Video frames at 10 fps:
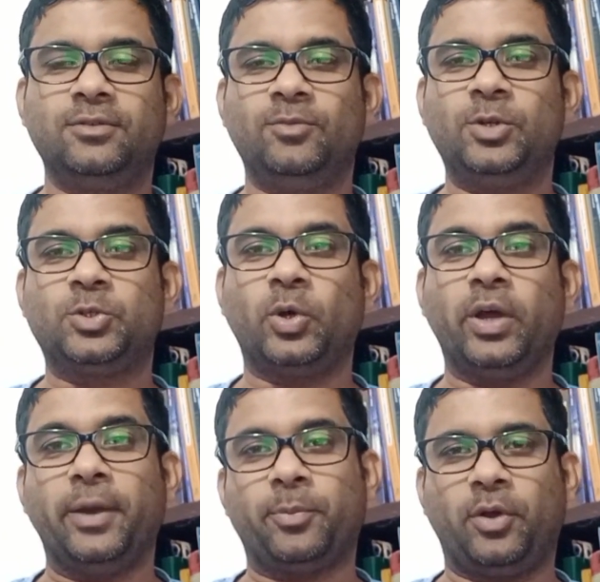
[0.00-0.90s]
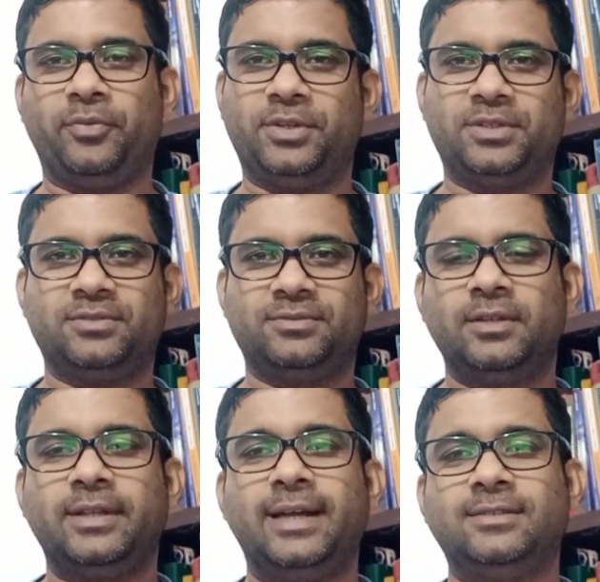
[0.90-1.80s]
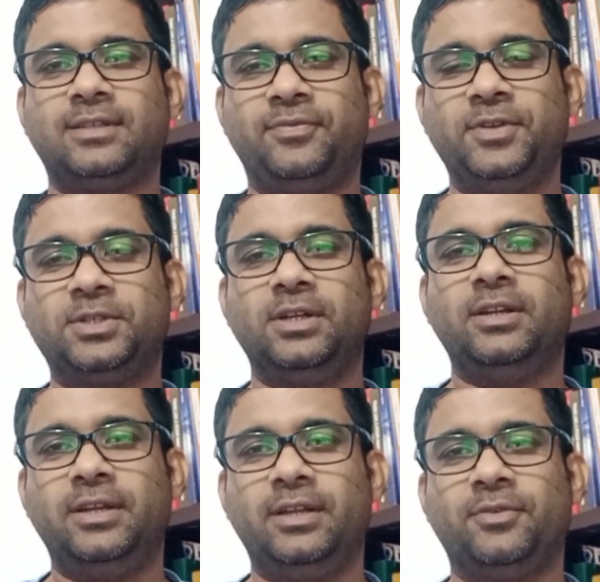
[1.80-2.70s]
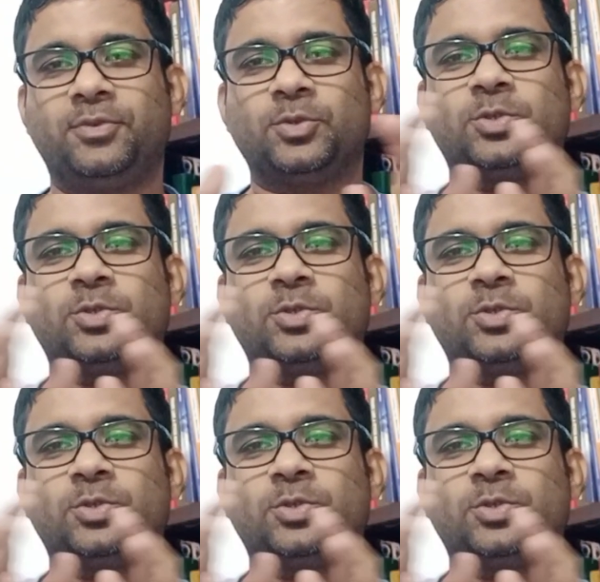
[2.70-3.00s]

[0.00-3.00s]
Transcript: will show a profit. That's sufficiently enough to